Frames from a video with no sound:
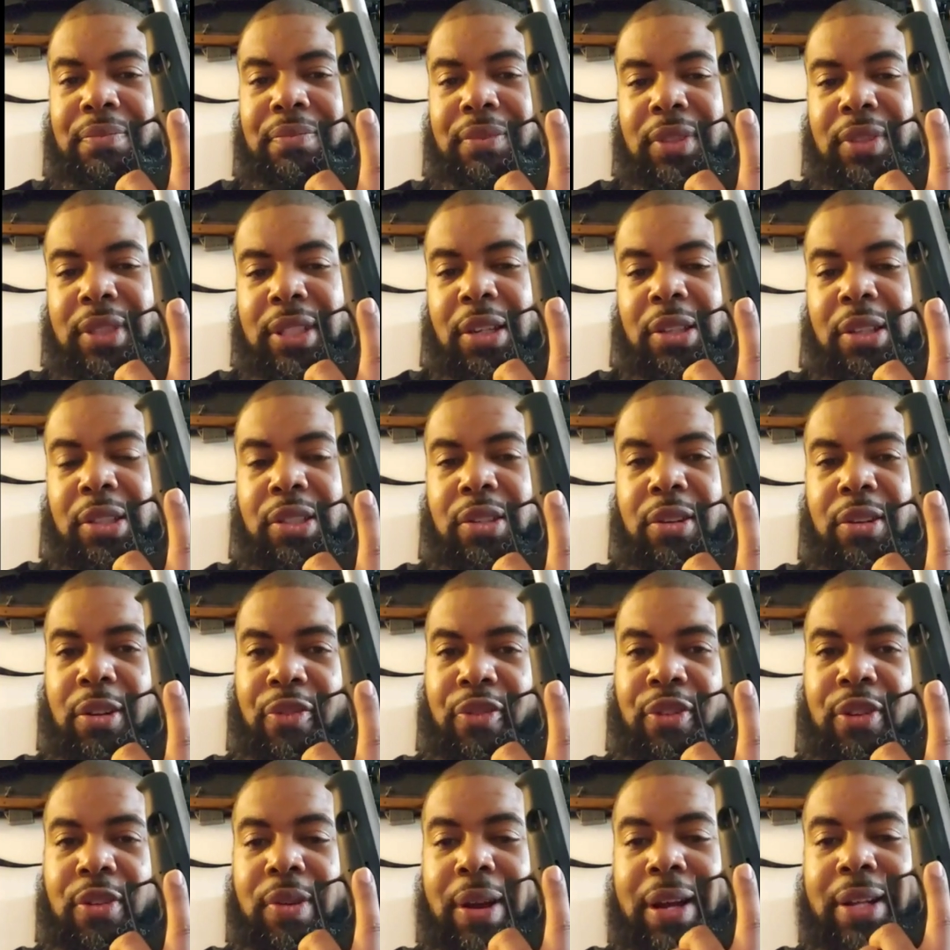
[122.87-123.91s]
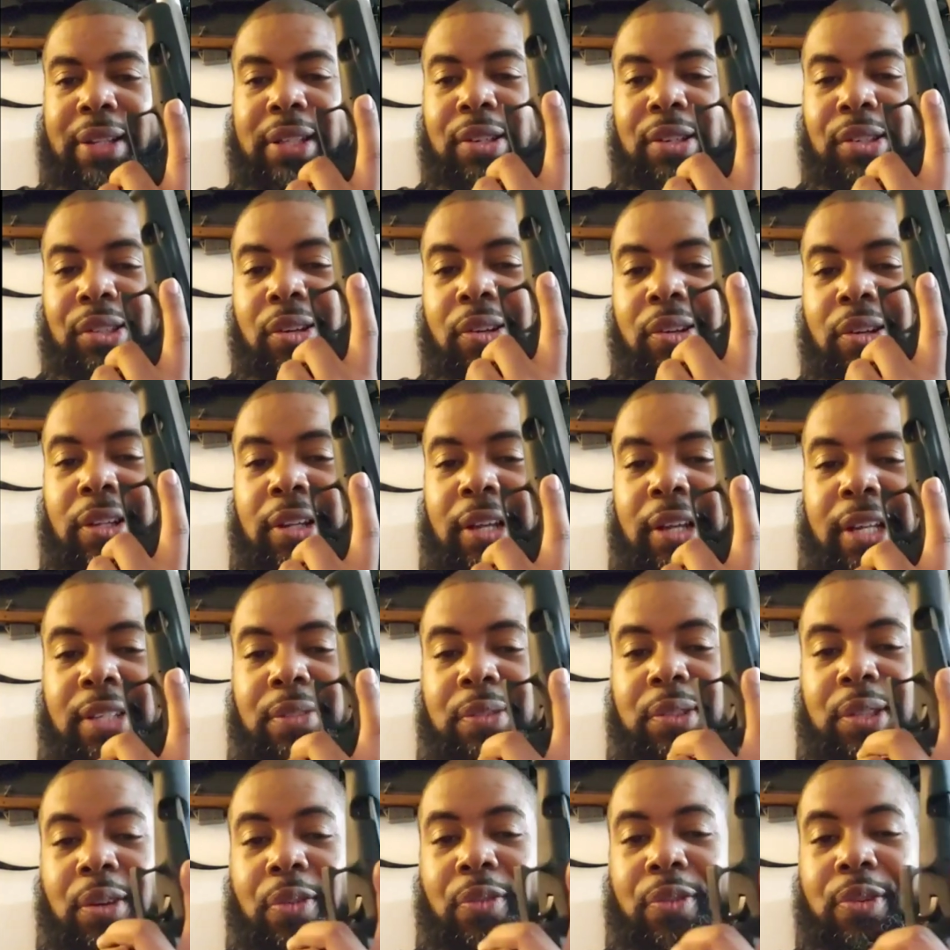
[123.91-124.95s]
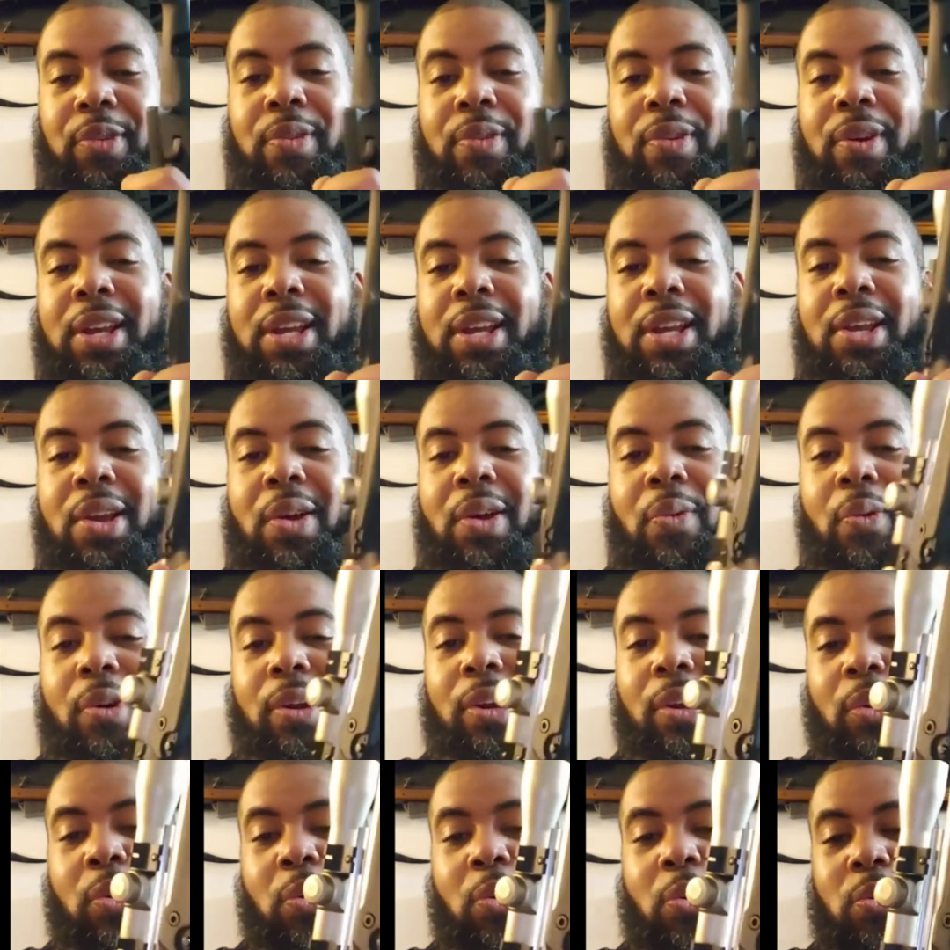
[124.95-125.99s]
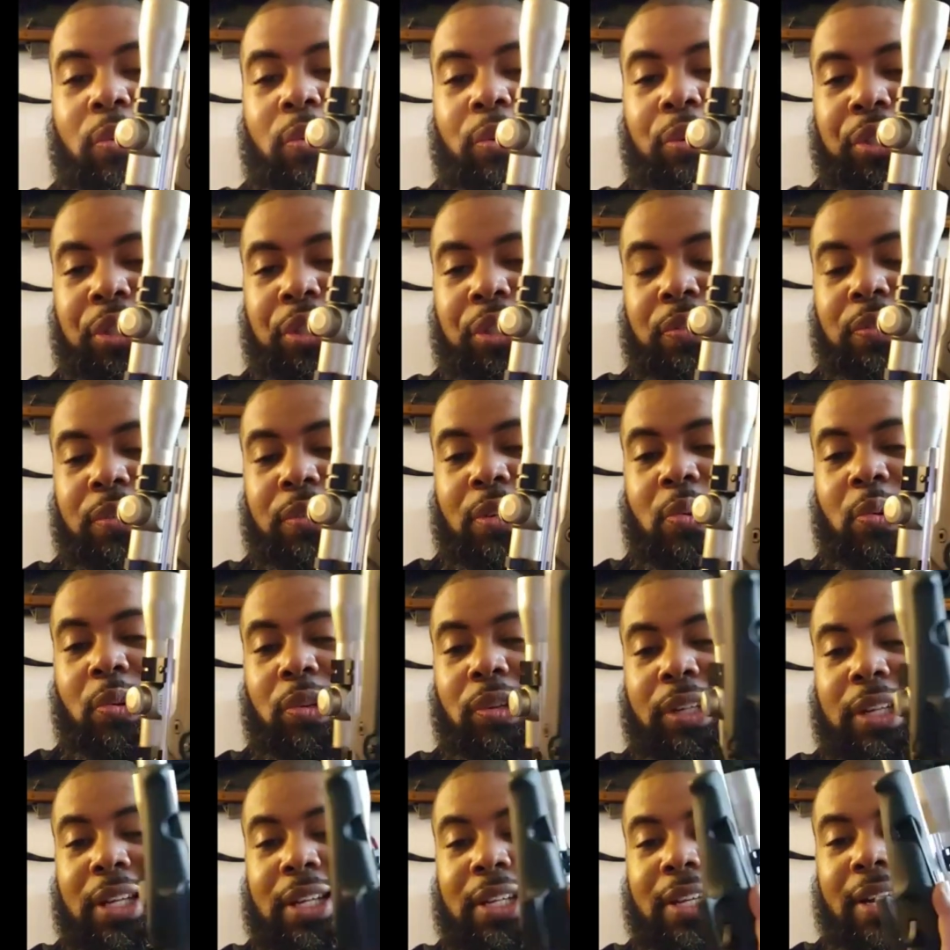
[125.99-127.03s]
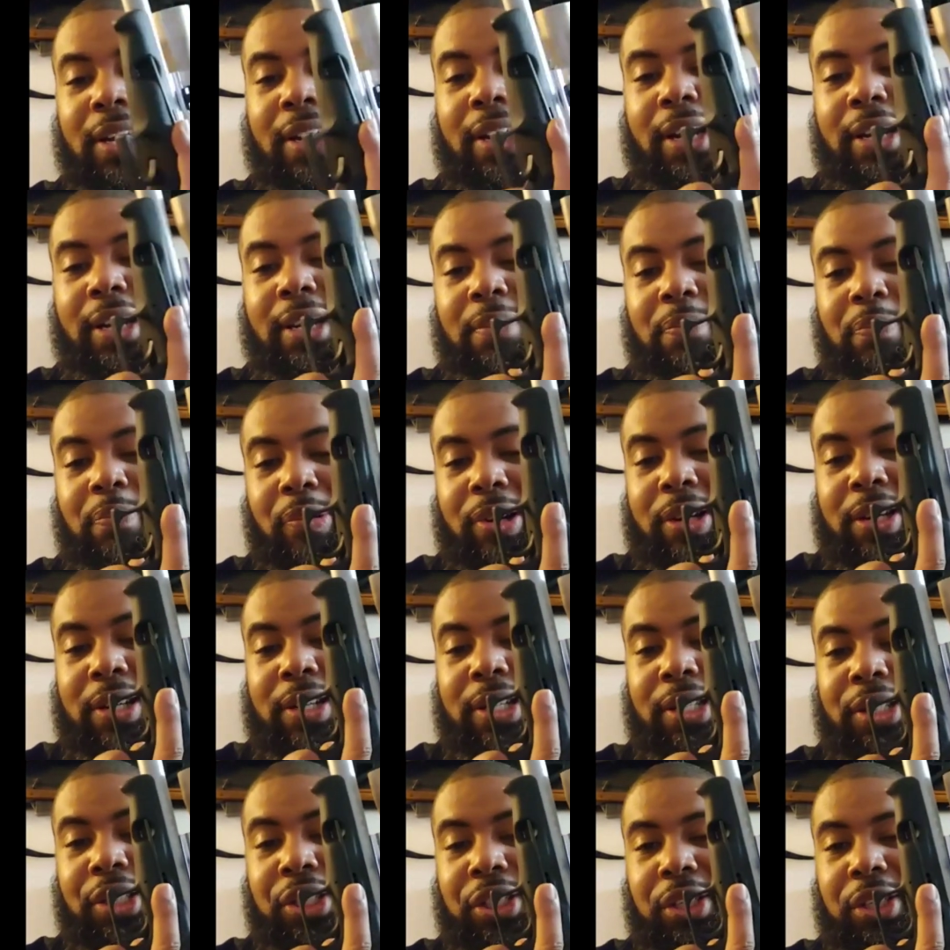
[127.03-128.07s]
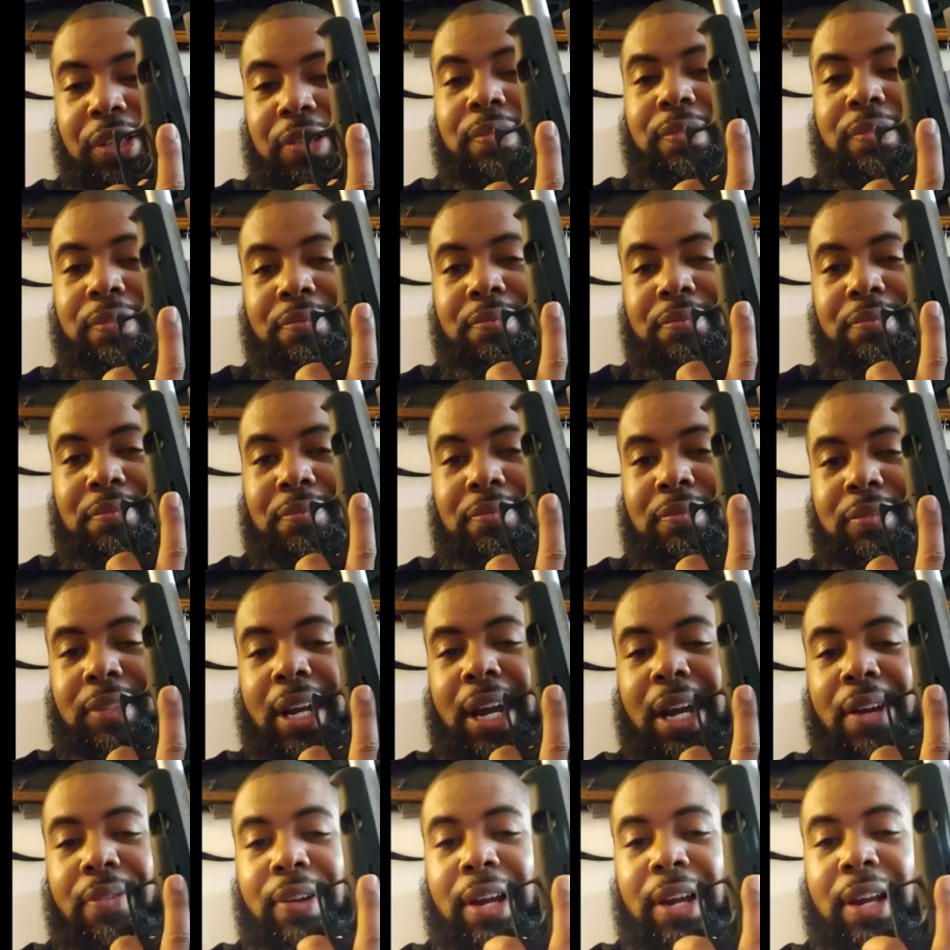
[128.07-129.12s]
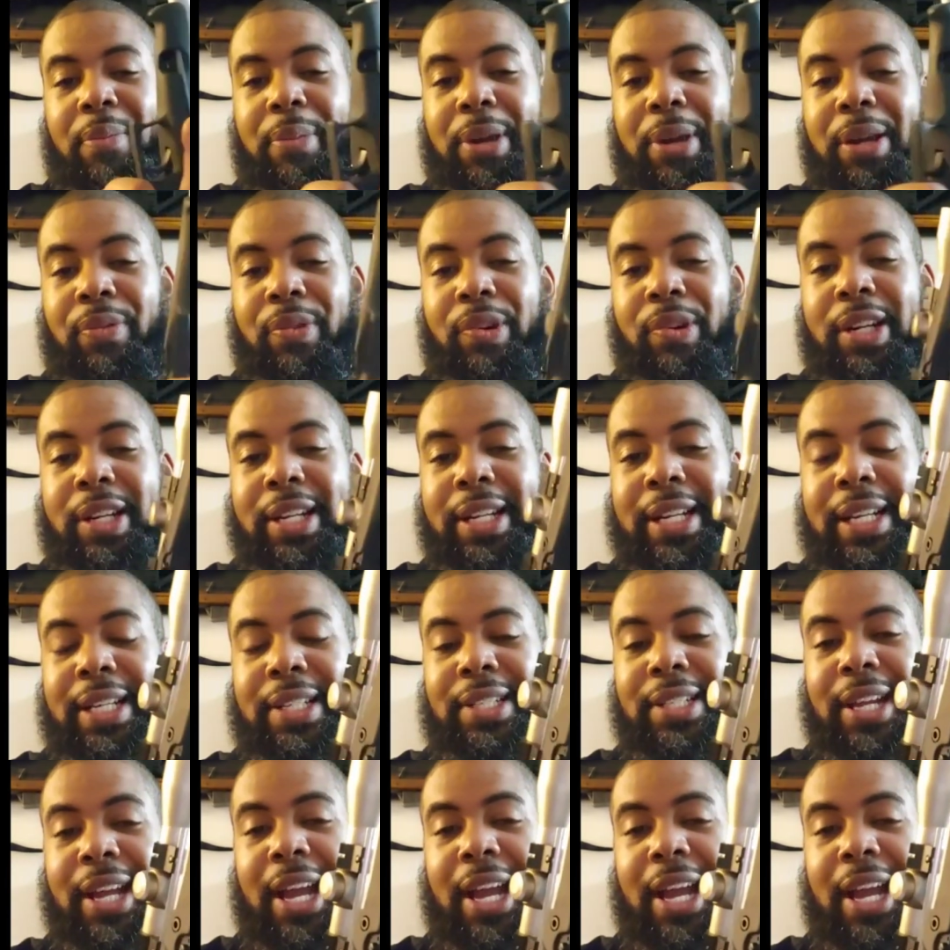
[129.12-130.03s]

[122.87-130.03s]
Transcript: them, there's a few out there circulating. So if you want a cool looking gun, pretty good shoot, I'd recommend one of these.